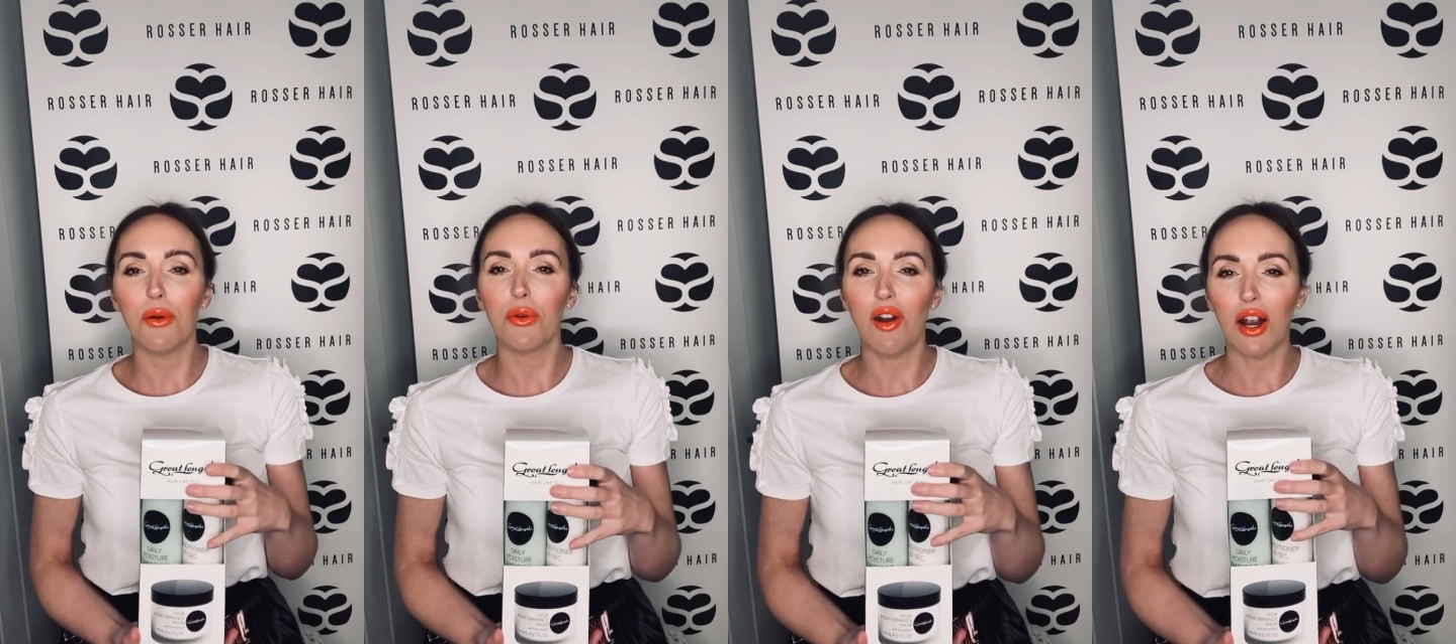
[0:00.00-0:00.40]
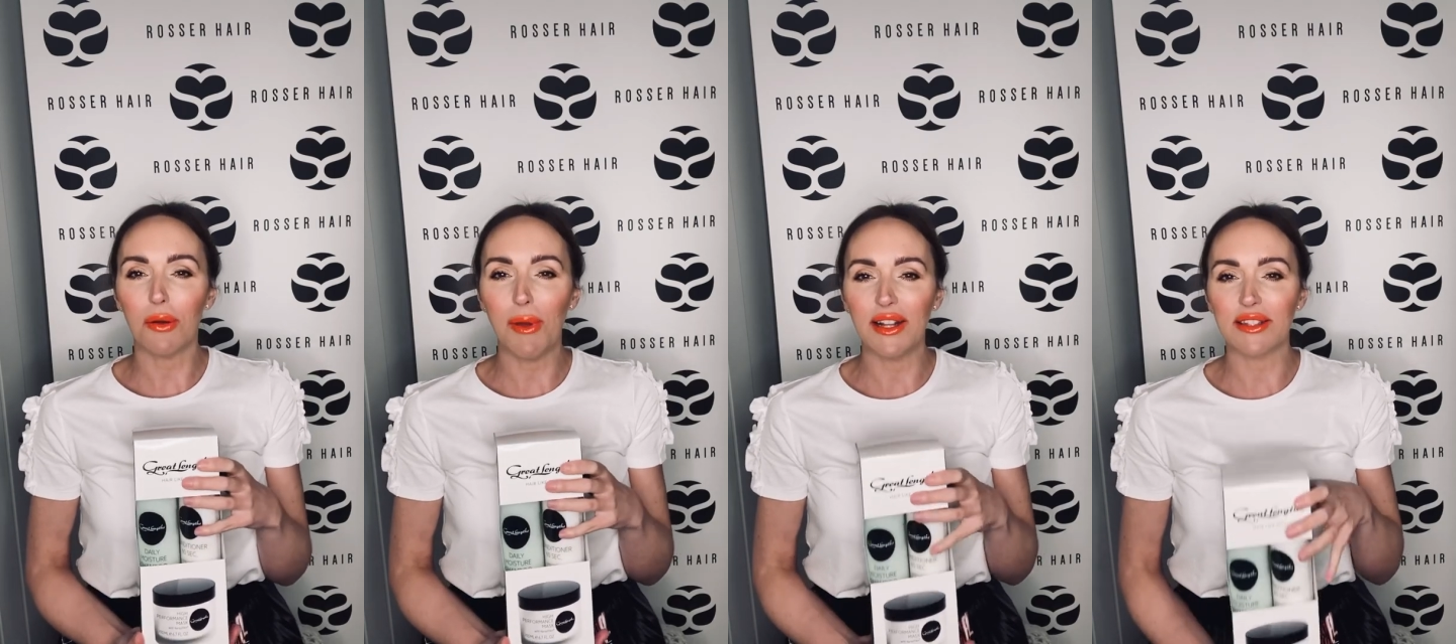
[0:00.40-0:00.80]
we
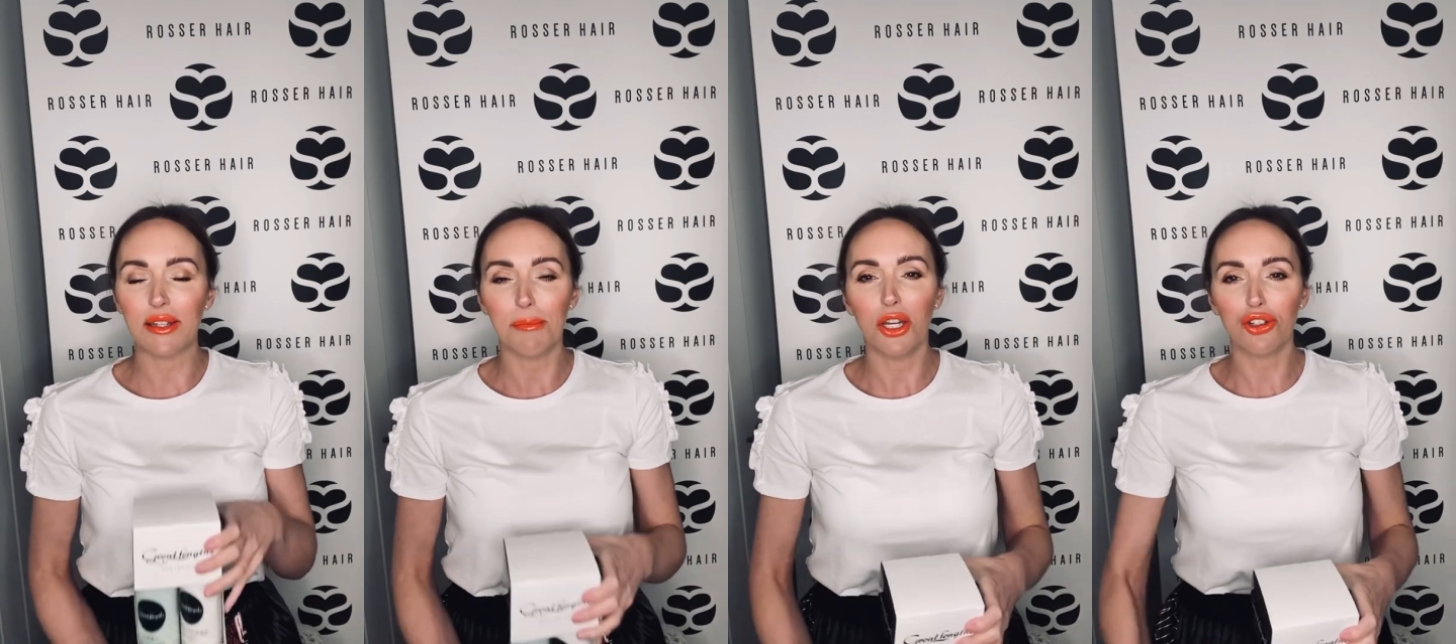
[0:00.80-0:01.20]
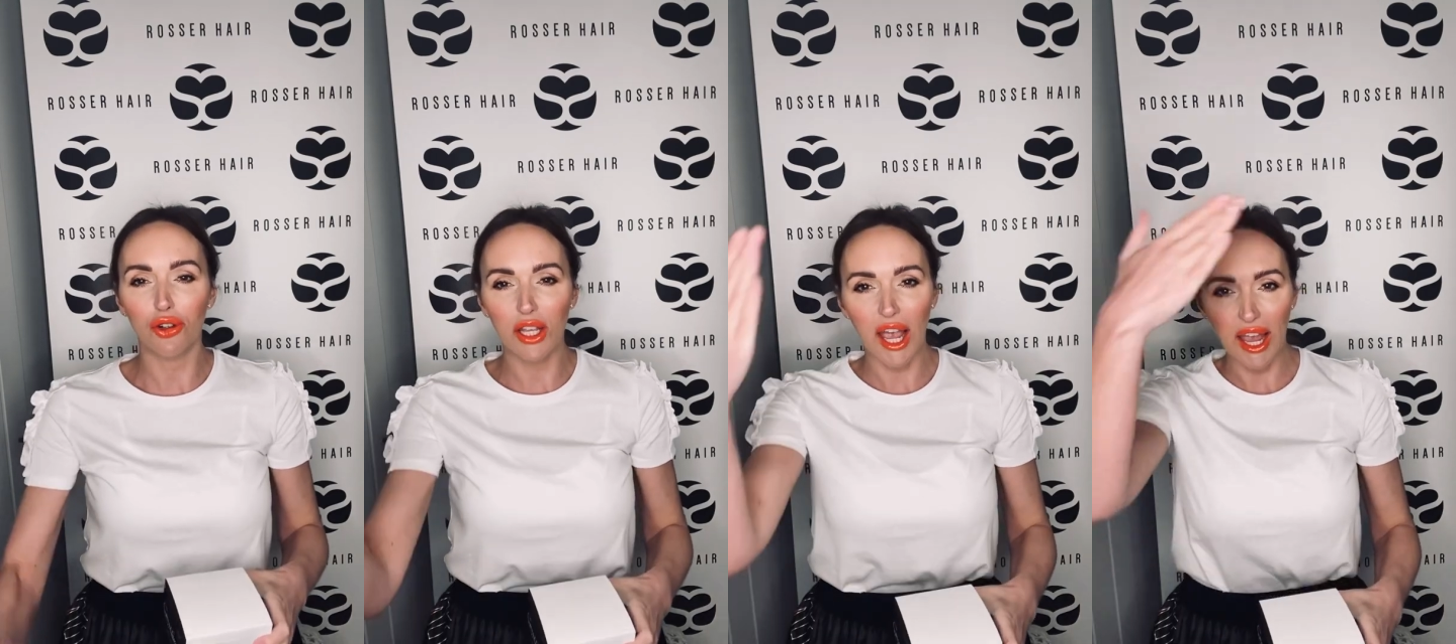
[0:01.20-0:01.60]
recommend make sure
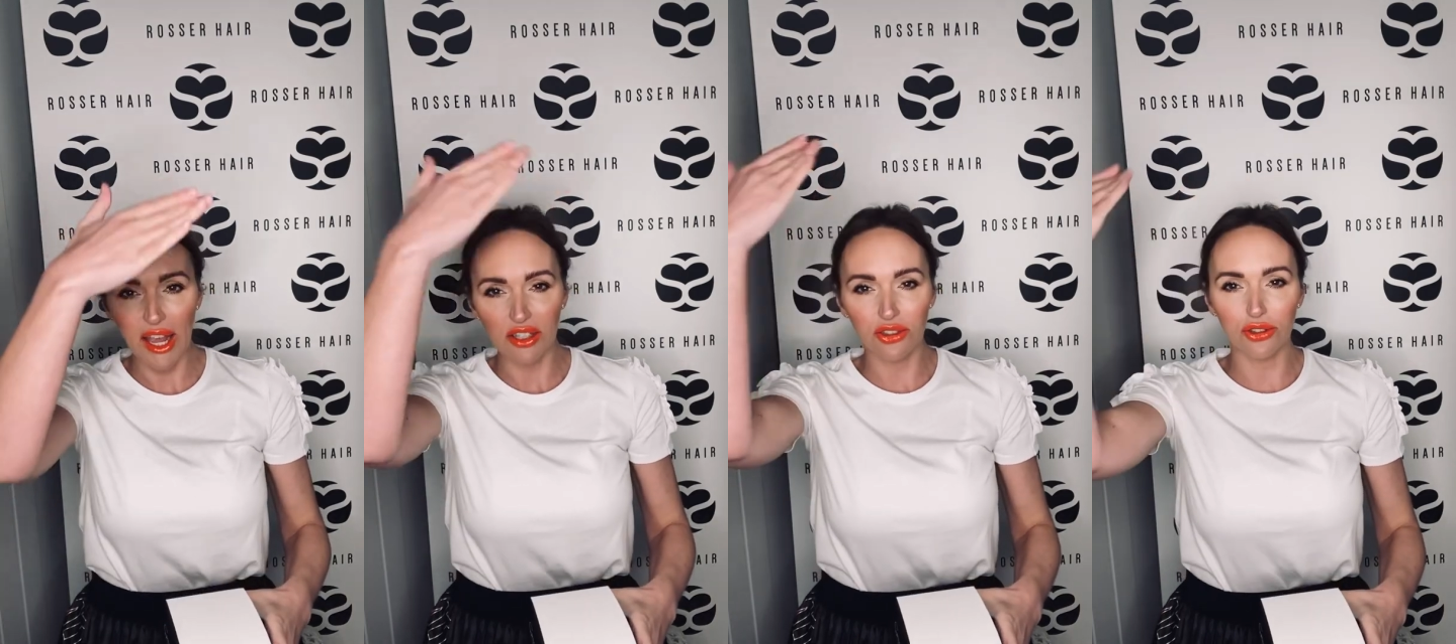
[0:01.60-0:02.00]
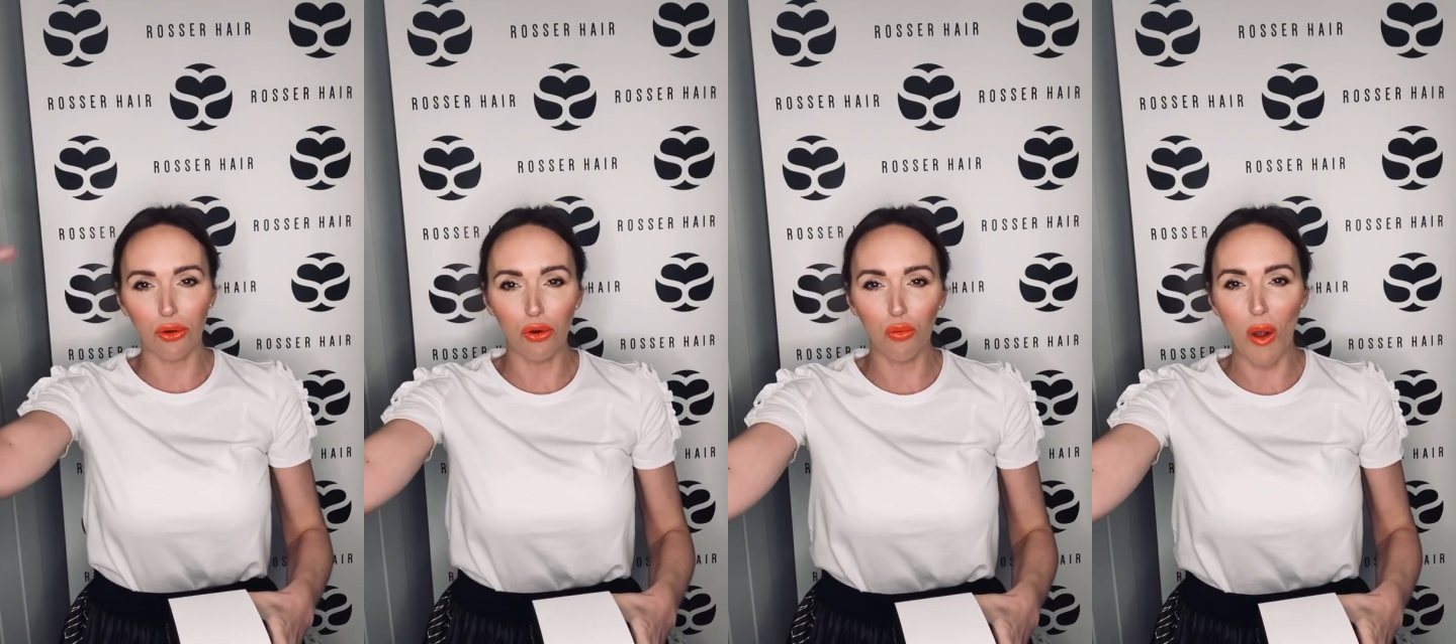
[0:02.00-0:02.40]
your hair is
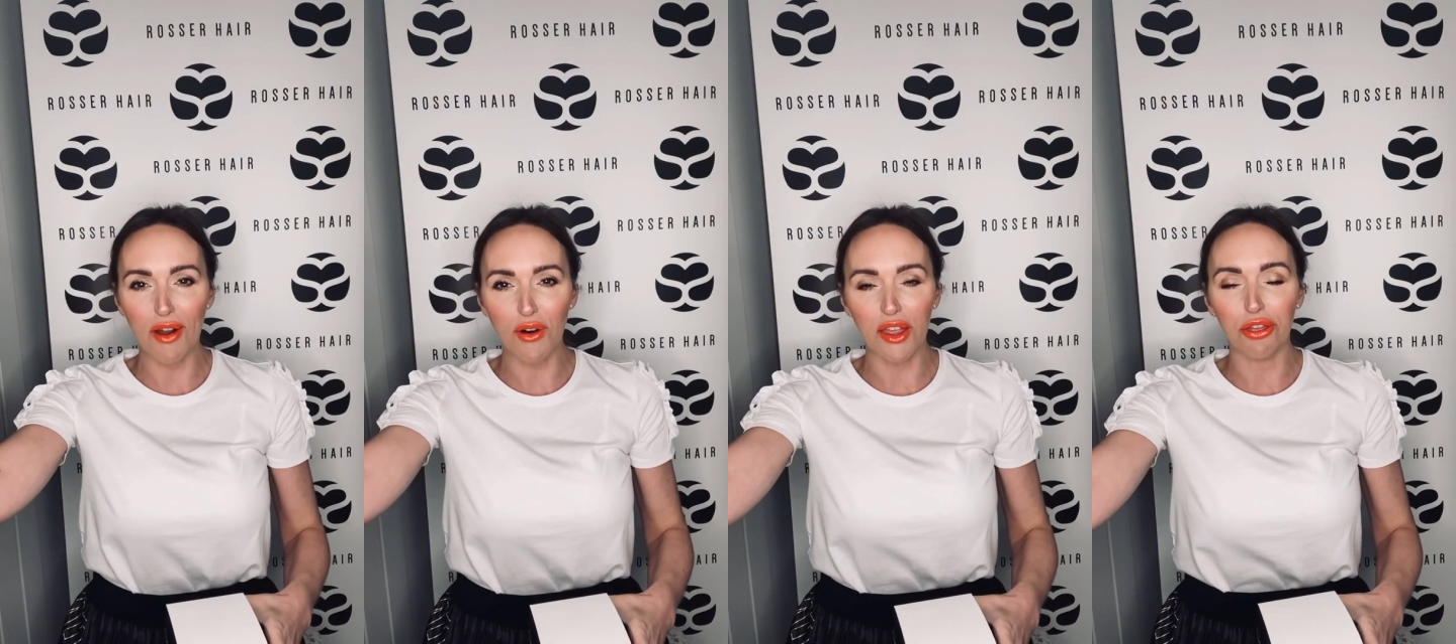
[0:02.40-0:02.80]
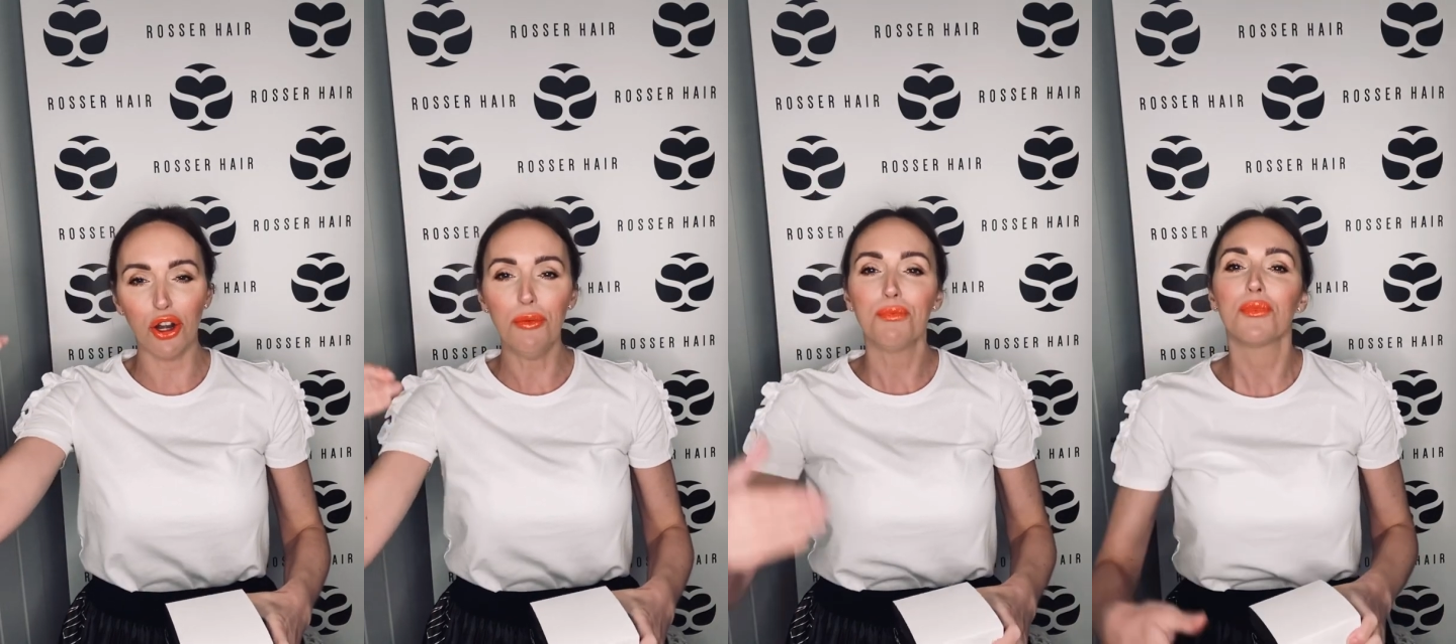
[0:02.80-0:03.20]
soaking wet right through.